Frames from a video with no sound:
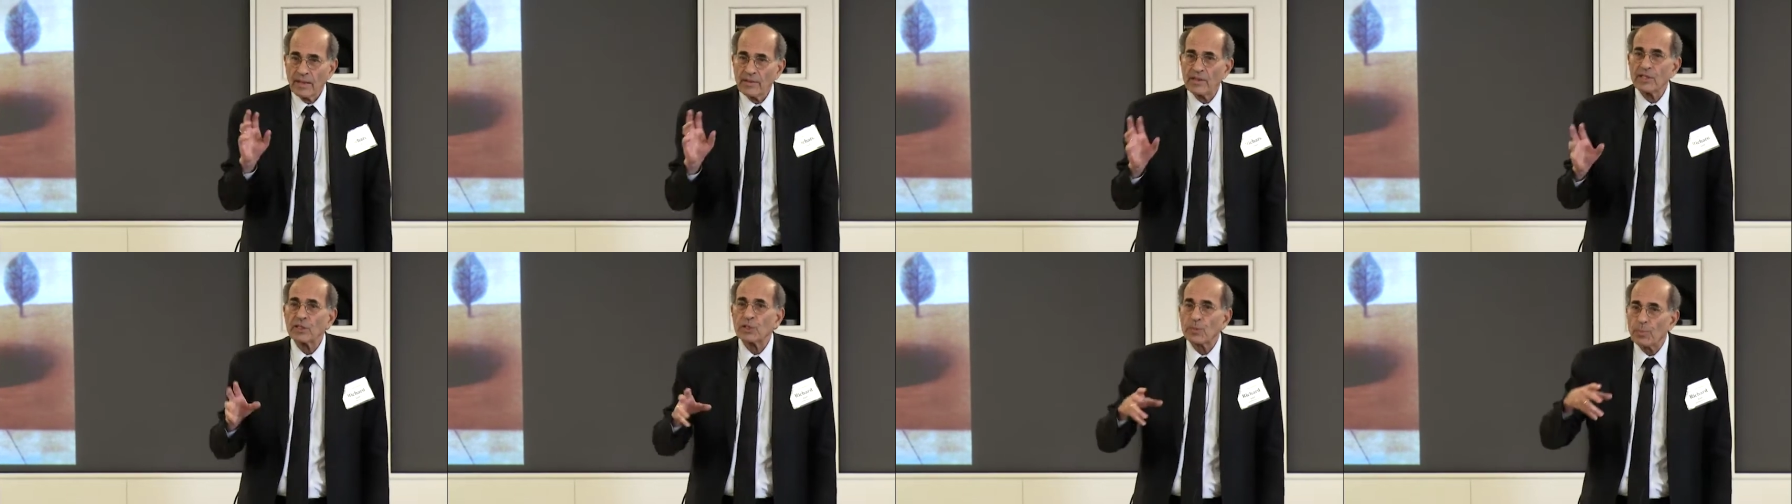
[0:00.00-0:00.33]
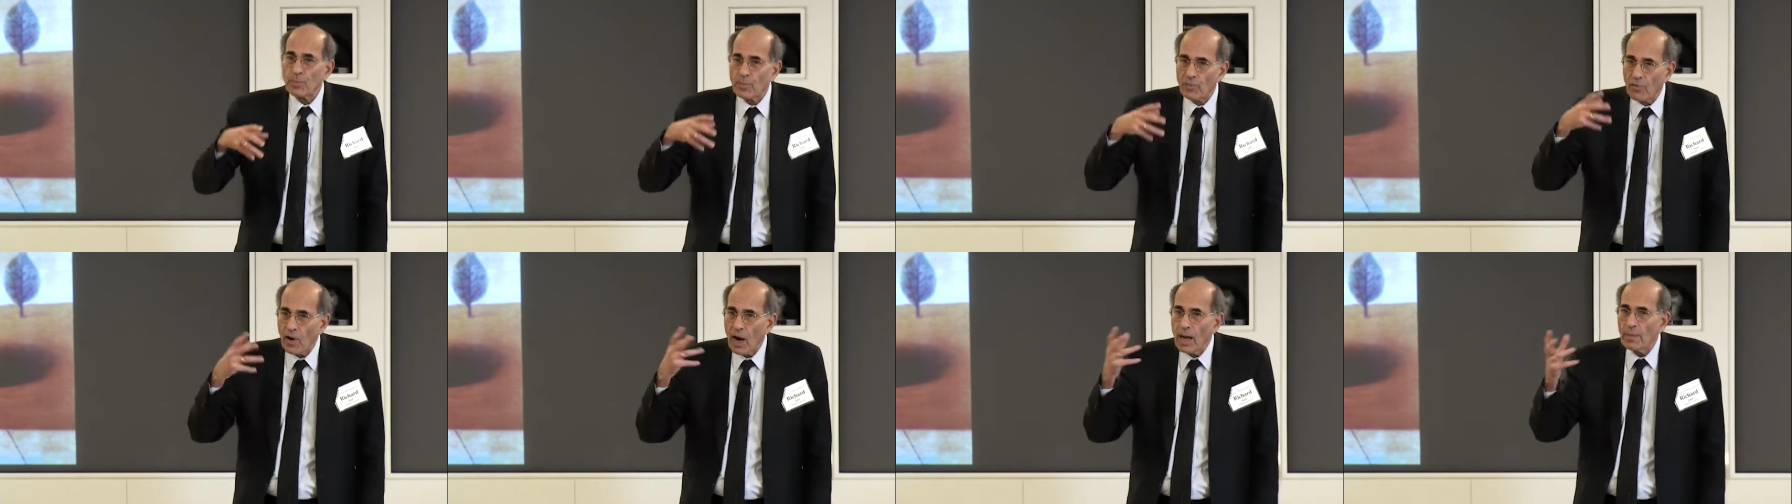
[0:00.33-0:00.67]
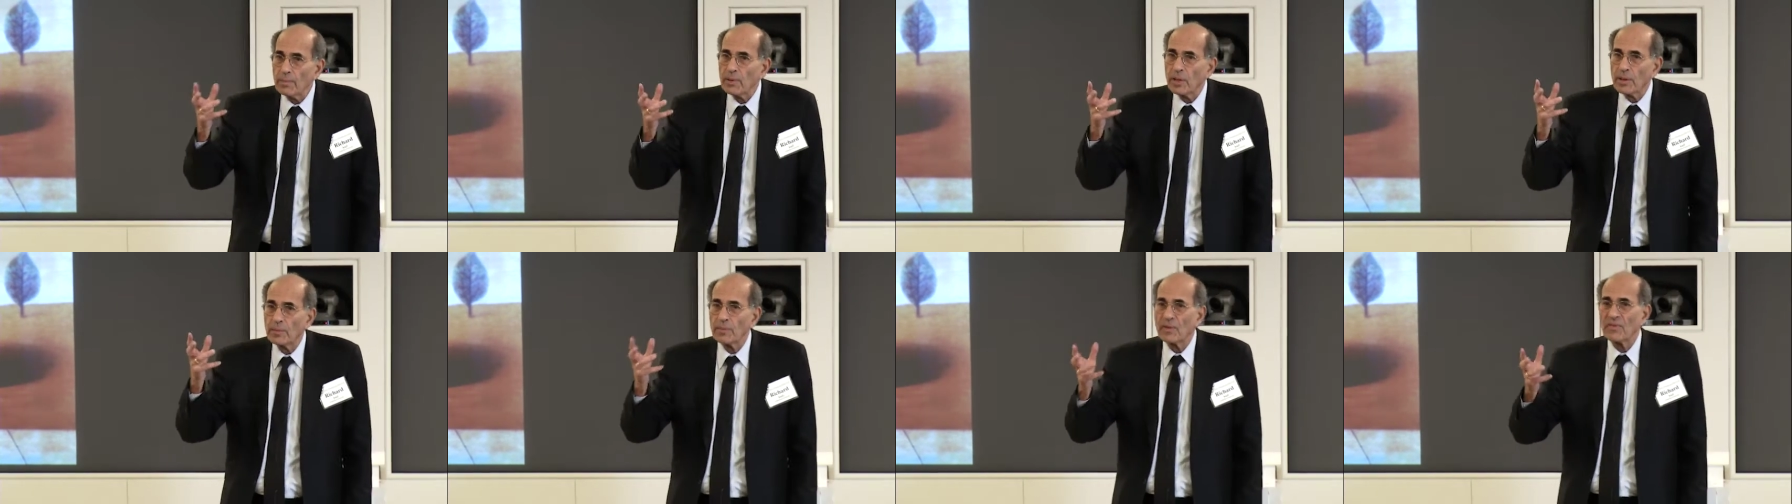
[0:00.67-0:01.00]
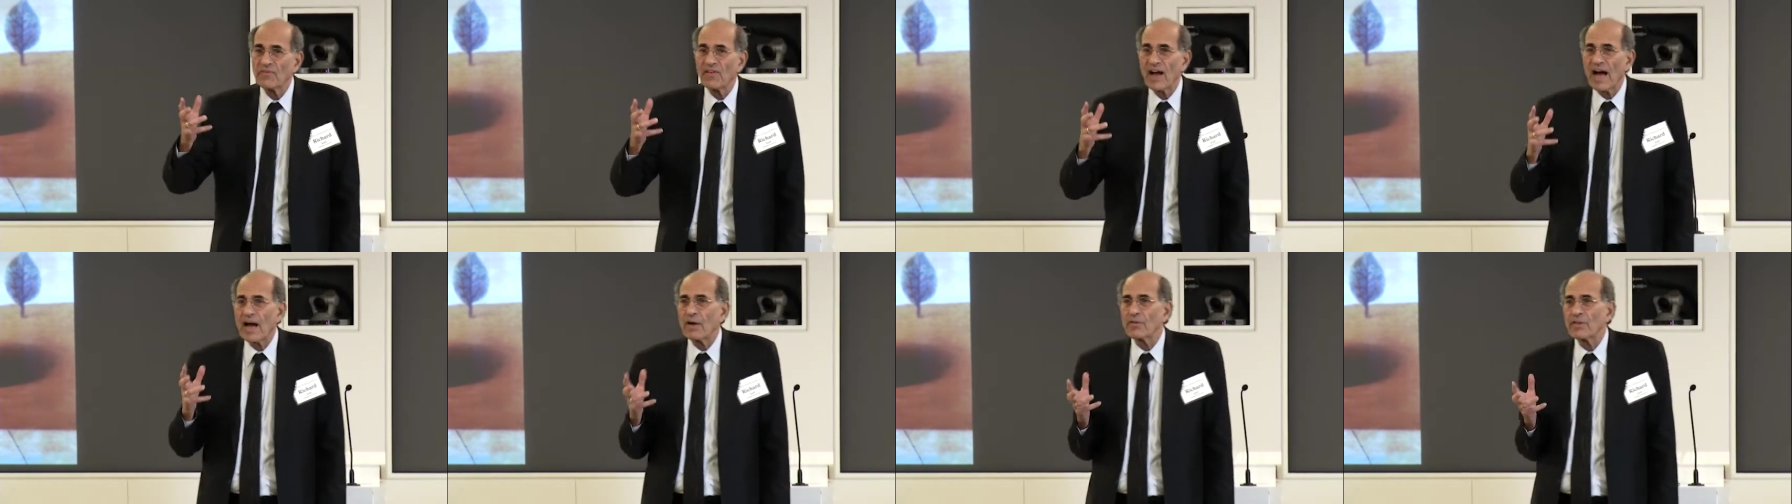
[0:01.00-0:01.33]
This problem
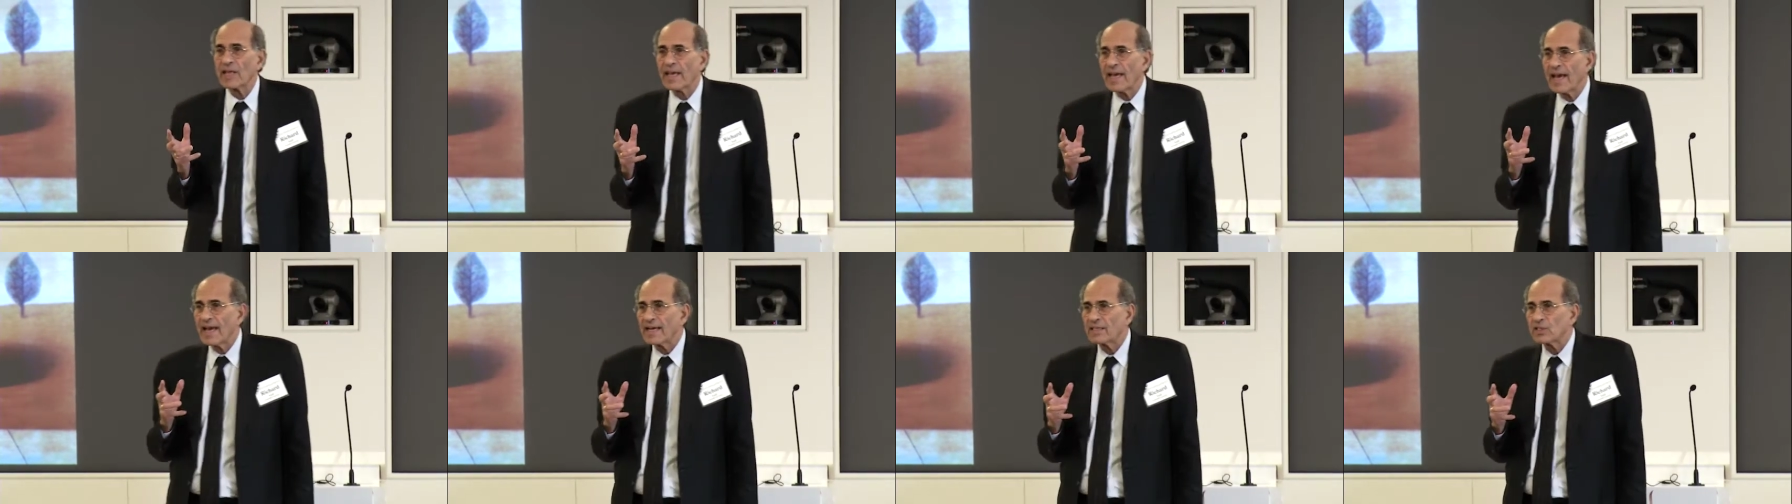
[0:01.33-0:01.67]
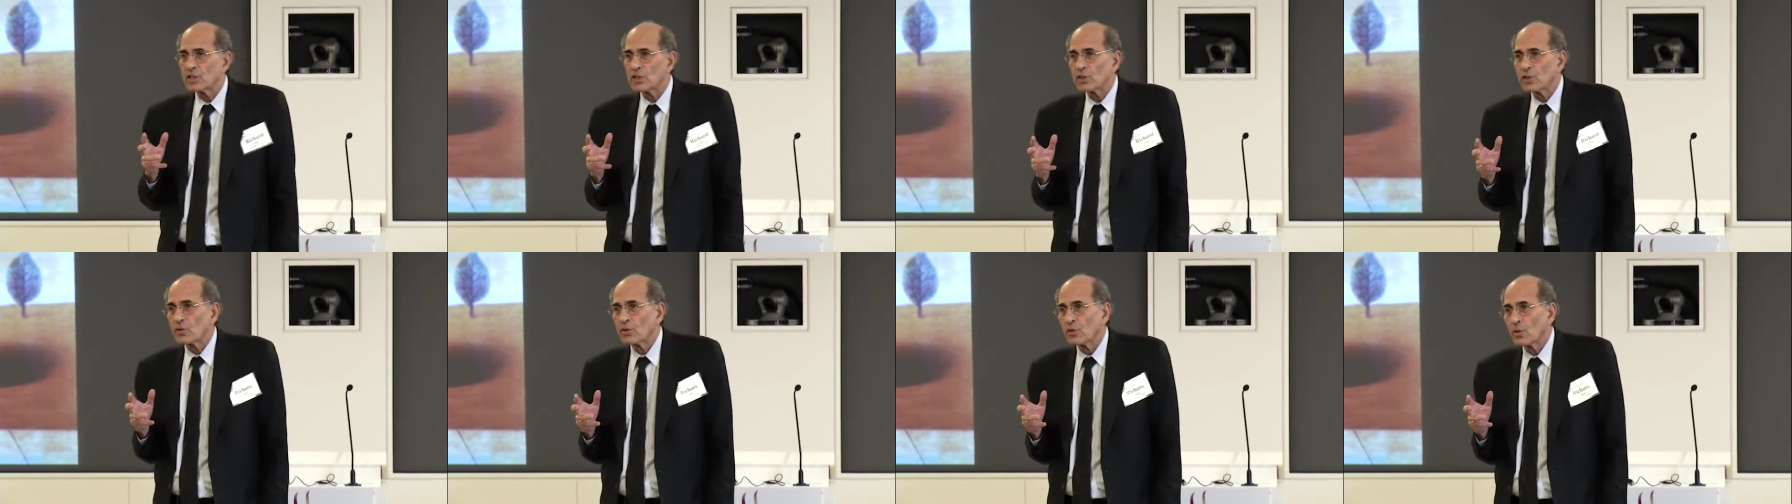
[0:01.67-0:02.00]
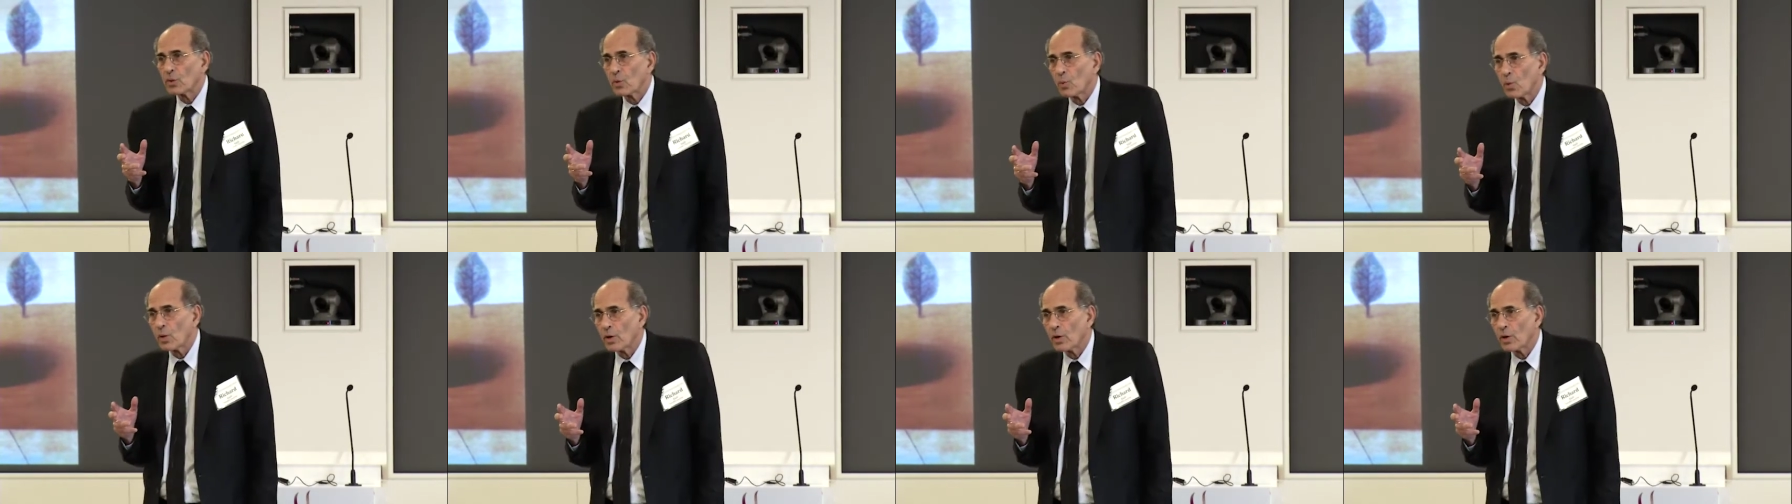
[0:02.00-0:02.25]
of how the external